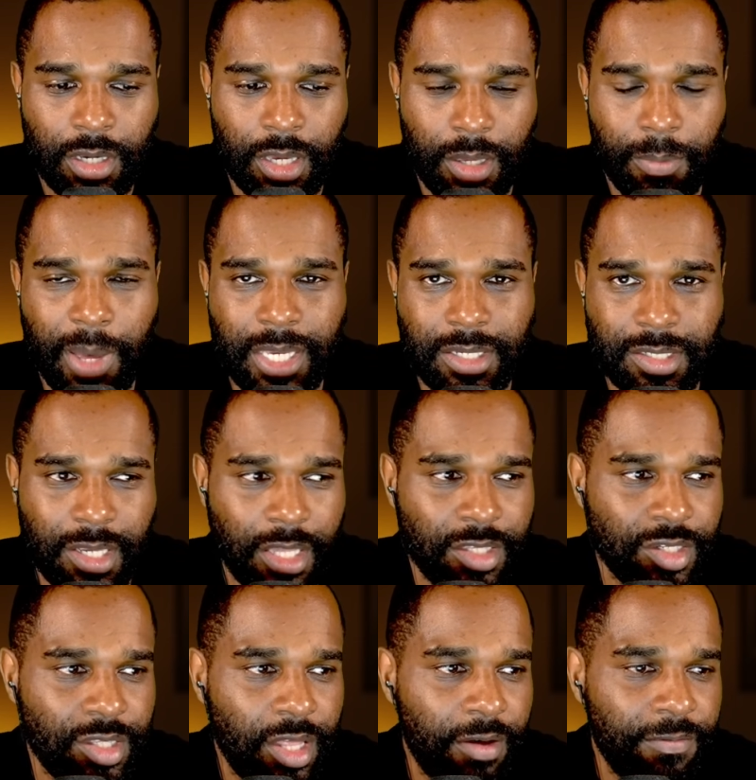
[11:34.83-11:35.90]
It makes
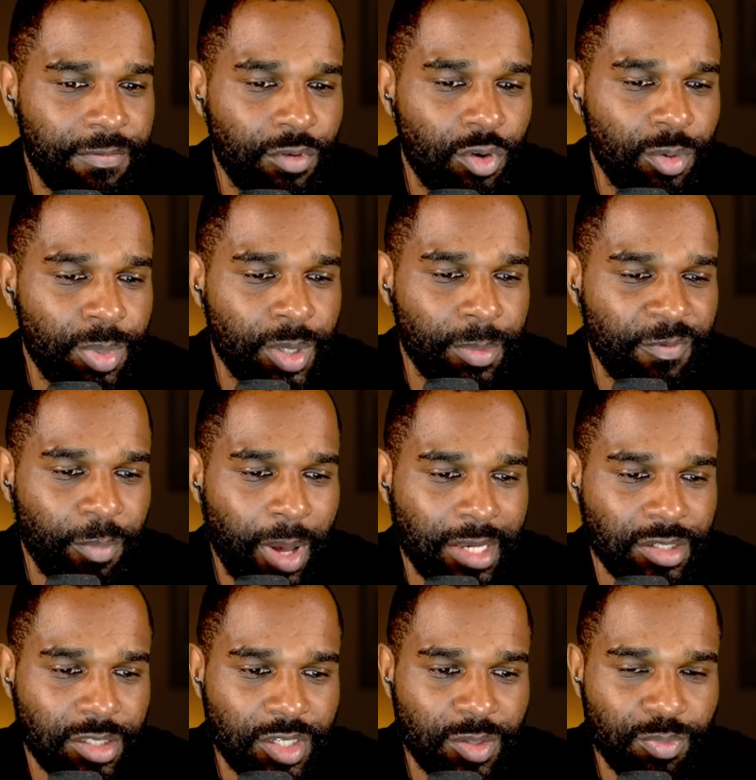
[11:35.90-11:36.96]
sense therefore, but
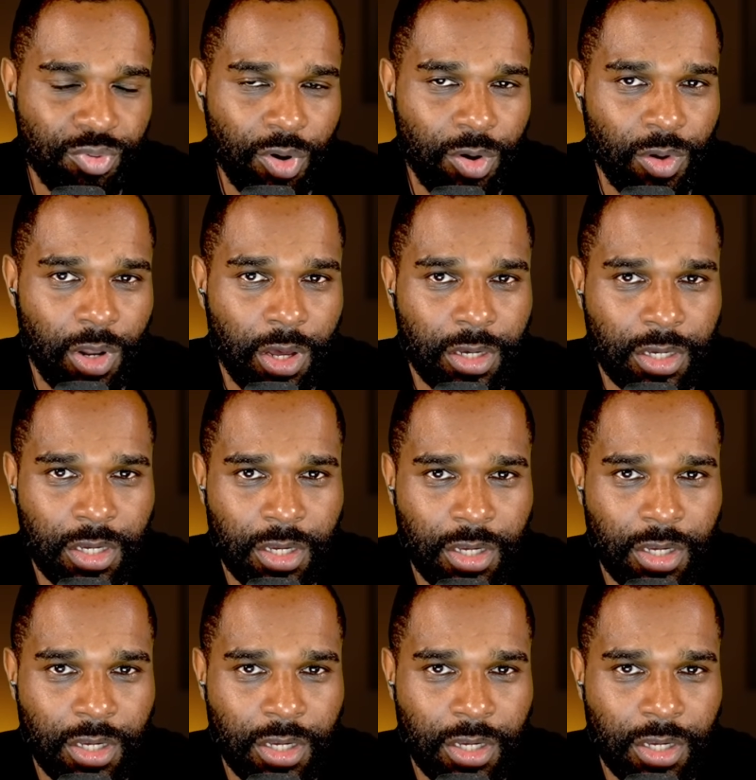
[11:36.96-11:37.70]
past his prologue,